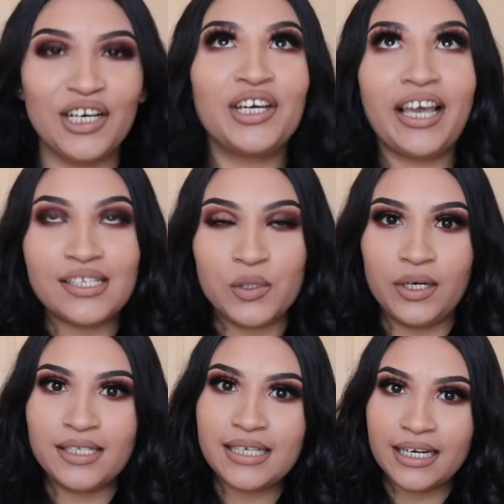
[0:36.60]
Okay, so
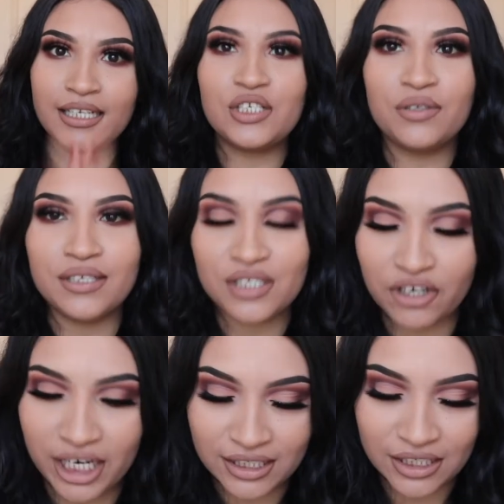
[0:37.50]
let's get into this
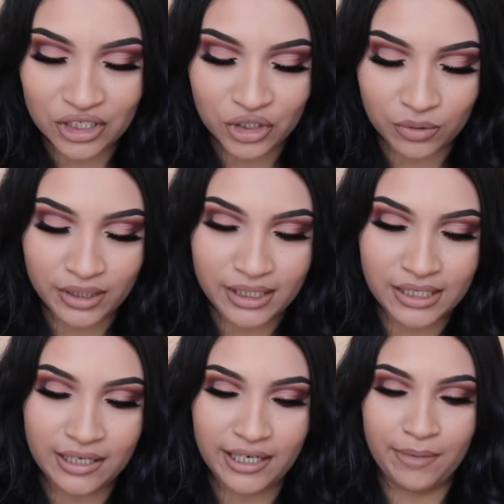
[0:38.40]
crazy story
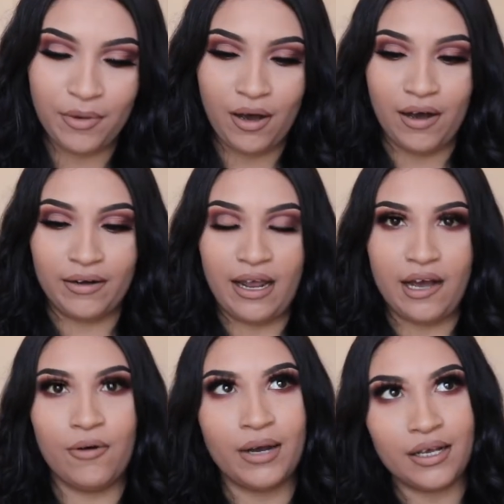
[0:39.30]
time on
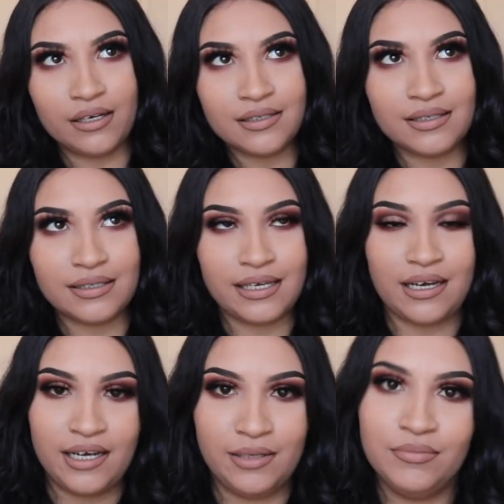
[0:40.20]
how I got
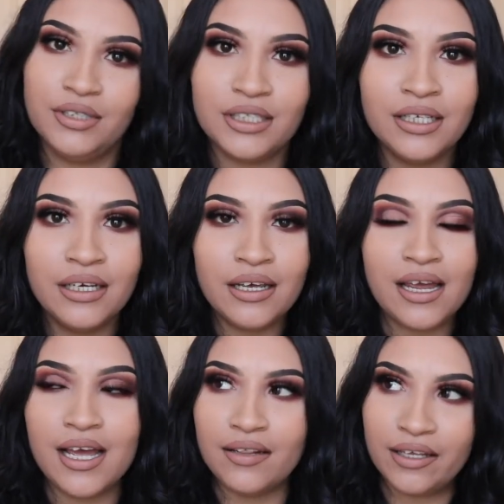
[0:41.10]
scammed
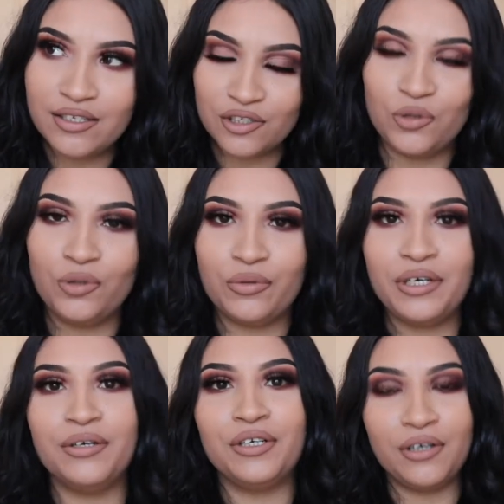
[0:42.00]
and they stole
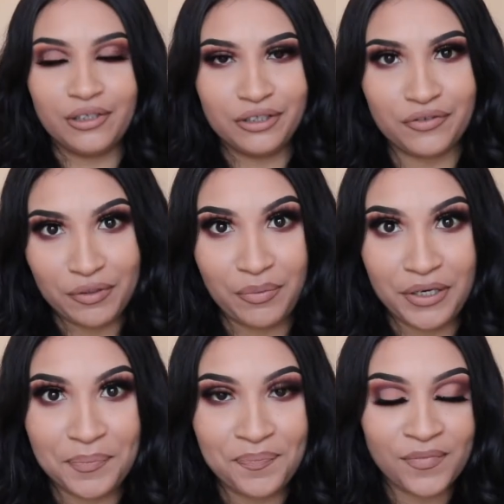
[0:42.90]
$300 from
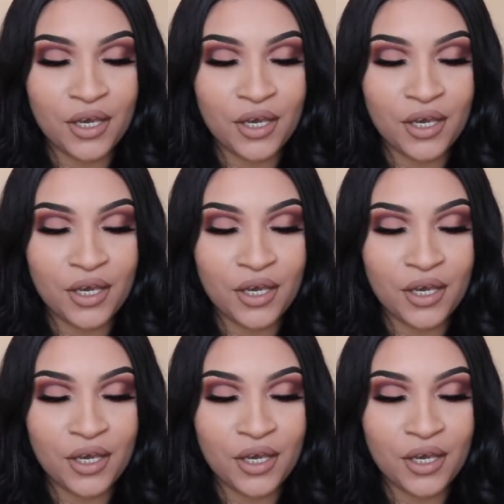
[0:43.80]
me.